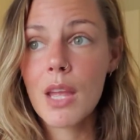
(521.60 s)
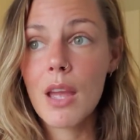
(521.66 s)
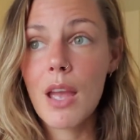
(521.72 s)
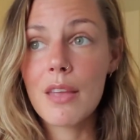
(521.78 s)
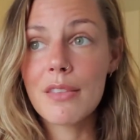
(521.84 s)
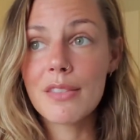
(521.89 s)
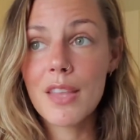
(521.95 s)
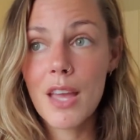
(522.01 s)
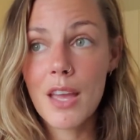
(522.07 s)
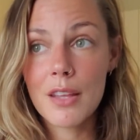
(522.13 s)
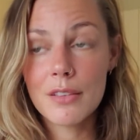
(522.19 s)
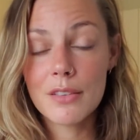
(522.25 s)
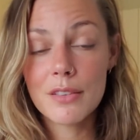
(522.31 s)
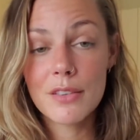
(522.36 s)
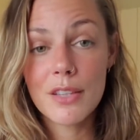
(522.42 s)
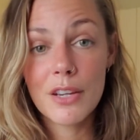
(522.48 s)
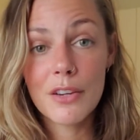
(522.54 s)
And
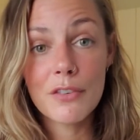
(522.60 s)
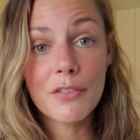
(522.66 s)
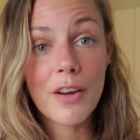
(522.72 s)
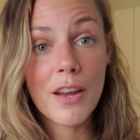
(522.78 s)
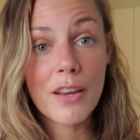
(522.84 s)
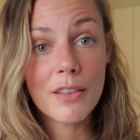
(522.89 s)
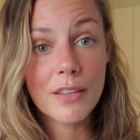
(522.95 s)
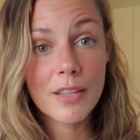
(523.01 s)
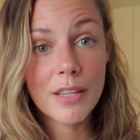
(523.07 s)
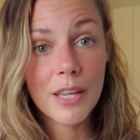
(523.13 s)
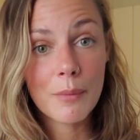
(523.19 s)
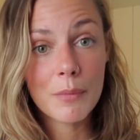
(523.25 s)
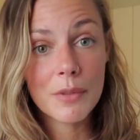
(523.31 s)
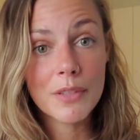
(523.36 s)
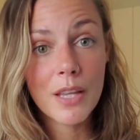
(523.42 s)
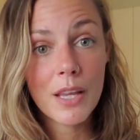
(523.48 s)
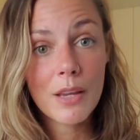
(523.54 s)
then there finally
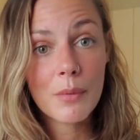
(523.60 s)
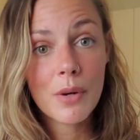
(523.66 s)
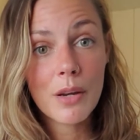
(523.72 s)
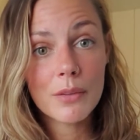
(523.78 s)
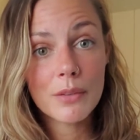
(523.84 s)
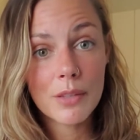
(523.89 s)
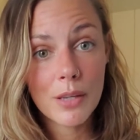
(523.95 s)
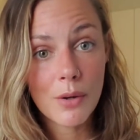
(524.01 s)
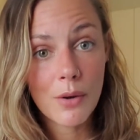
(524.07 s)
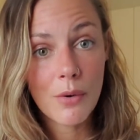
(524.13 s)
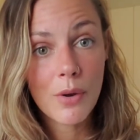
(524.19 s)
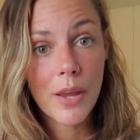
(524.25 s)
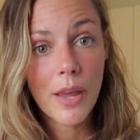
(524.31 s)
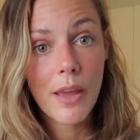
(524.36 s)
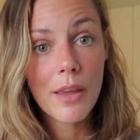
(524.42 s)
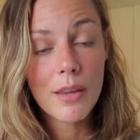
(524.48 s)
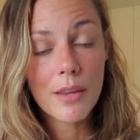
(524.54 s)
came a day where I was like,
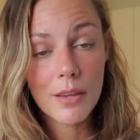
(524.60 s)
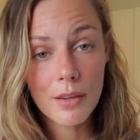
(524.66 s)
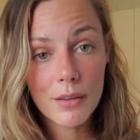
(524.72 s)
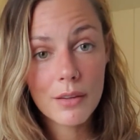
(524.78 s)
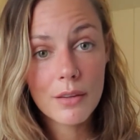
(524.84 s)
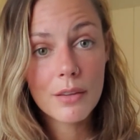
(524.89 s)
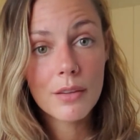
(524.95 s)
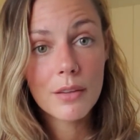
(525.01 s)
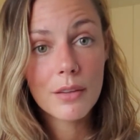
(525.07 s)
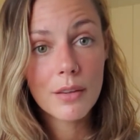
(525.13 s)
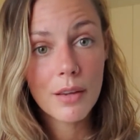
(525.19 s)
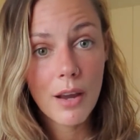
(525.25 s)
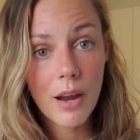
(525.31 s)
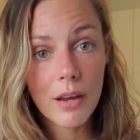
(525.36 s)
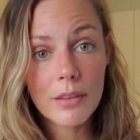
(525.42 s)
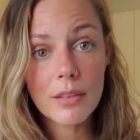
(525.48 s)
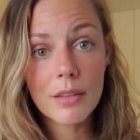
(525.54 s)
okay,
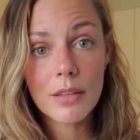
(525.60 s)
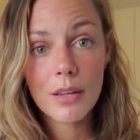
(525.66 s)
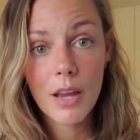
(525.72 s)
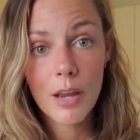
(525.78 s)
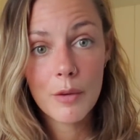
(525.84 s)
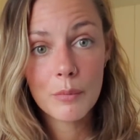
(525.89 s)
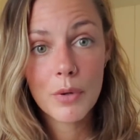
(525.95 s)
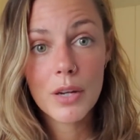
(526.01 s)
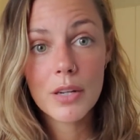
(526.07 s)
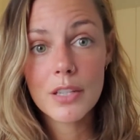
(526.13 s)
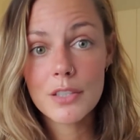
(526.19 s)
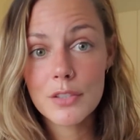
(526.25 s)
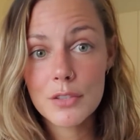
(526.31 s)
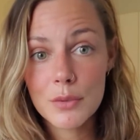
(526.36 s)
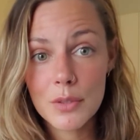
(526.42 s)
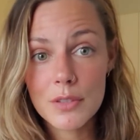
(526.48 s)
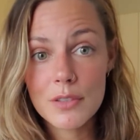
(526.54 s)
I think I'm ready
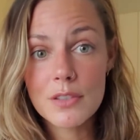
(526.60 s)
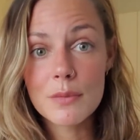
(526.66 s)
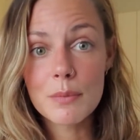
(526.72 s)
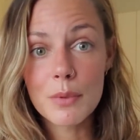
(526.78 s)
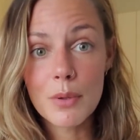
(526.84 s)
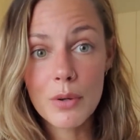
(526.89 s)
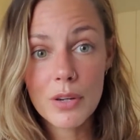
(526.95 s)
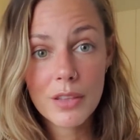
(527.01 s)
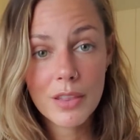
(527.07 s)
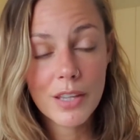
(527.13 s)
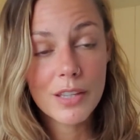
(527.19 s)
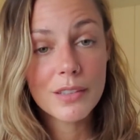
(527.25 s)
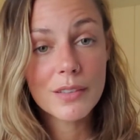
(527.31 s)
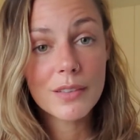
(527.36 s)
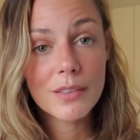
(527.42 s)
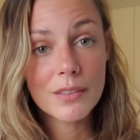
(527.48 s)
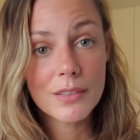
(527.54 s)
to explore
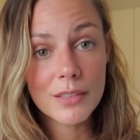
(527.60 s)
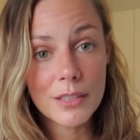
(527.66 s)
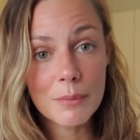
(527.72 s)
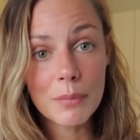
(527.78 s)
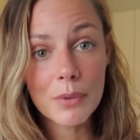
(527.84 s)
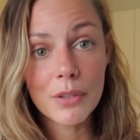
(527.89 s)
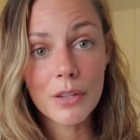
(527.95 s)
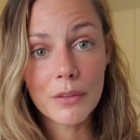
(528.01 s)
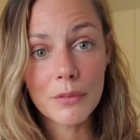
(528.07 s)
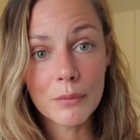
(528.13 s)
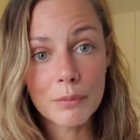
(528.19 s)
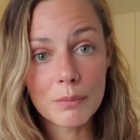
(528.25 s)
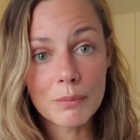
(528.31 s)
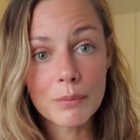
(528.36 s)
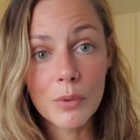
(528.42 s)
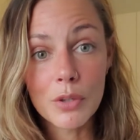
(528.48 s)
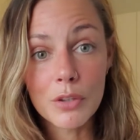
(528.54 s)
this deeper
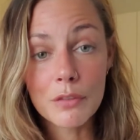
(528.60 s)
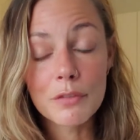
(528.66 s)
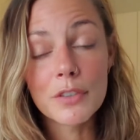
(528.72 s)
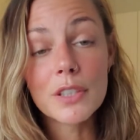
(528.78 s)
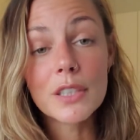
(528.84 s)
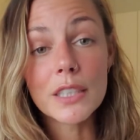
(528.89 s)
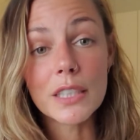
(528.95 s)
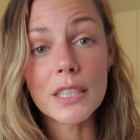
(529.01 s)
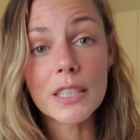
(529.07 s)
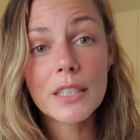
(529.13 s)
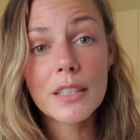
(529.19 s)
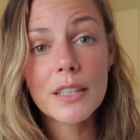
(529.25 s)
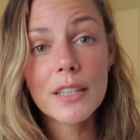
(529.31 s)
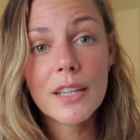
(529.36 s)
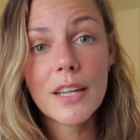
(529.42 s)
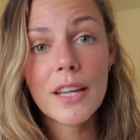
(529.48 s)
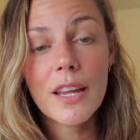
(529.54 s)
and more fully.
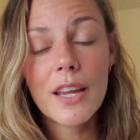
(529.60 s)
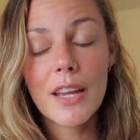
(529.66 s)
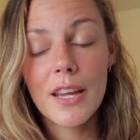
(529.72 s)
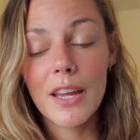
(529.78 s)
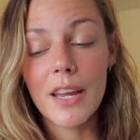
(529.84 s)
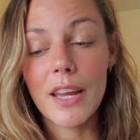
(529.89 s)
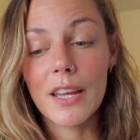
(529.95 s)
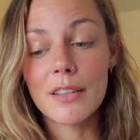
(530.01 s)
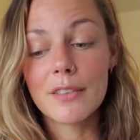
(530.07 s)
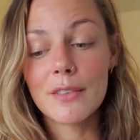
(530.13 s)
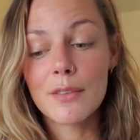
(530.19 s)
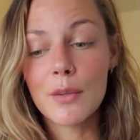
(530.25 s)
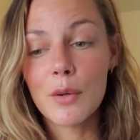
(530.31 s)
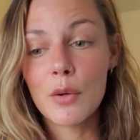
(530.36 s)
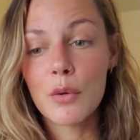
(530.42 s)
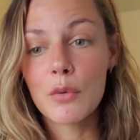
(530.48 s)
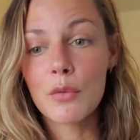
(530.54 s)
And
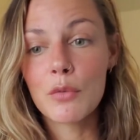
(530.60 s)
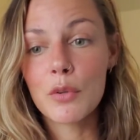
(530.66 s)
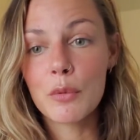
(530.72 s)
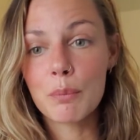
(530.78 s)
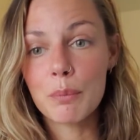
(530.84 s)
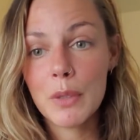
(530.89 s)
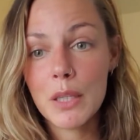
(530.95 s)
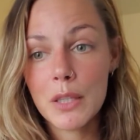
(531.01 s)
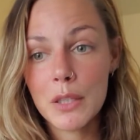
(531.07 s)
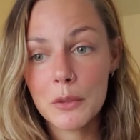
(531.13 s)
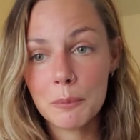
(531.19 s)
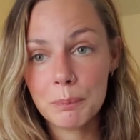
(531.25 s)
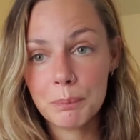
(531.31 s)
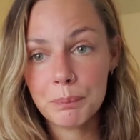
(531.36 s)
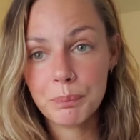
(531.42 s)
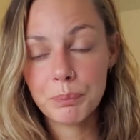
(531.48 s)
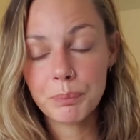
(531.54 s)
so for me,